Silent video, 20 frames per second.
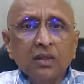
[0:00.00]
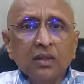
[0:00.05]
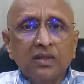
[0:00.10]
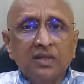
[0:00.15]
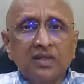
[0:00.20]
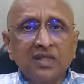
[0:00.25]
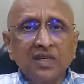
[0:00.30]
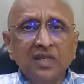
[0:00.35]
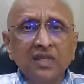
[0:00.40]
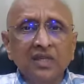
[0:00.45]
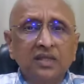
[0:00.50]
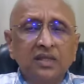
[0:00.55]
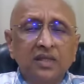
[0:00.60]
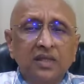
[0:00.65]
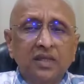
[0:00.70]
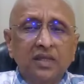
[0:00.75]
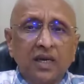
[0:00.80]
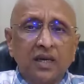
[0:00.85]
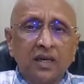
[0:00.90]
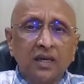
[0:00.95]
since
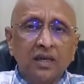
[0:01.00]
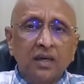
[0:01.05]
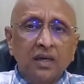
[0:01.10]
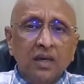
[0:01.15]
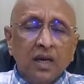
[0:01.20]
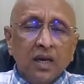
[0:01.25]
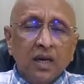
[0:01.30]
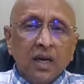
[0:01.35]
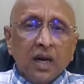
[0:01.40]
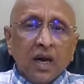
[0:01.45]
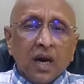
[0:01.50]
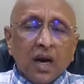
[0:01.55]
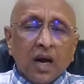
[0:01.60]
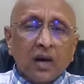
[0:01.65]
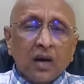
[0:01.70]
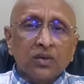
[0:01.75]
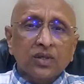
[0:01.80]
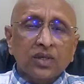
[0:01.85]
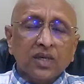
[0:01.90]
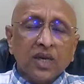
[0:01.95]
then,
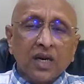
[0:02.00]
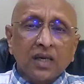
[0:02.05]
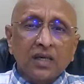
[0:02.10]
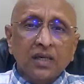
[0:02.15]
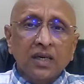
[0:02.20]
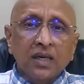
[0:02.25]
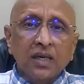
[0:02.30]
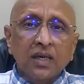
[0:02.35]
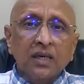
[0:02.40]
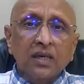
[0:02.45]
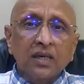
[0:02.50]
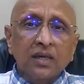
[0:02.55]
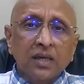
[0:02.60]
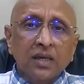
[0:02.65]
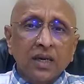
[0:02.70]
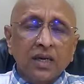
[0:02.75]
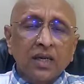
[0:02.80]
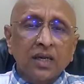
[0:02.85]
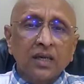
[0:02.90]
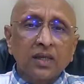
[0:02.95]
I have started
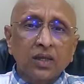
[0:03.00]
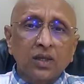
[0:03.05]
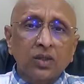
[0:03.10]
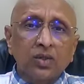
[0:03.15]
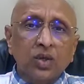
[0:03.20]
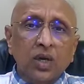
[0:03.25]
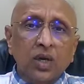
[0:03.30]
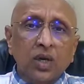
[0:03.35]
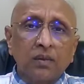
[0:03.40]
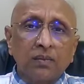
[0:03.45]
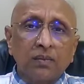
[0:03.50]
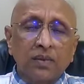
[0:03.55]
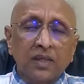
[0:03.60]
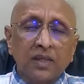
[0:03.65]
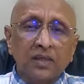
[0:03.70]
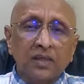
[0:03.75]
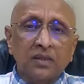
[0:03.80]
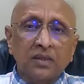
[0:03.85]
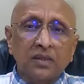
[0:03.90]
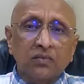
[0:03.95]
getting the joint
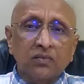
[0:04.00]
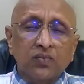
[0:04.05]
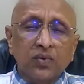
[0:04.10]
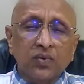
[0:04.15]
pains.